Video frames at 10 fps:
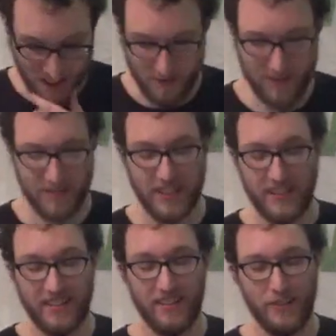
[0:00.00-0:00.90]
Obviously,
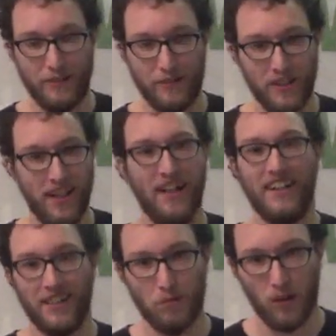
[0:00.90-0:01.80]
he didn't use
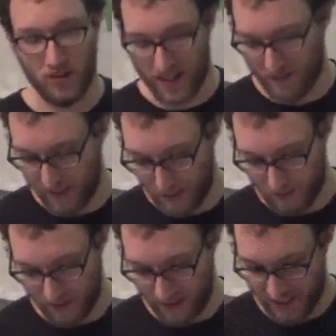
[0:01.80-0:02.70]
the word Jeffrey
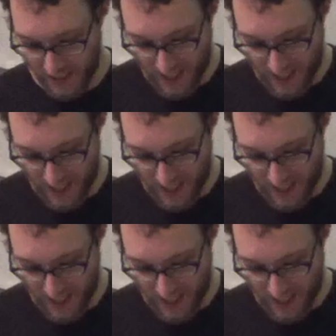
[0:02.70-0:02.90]
Epstein.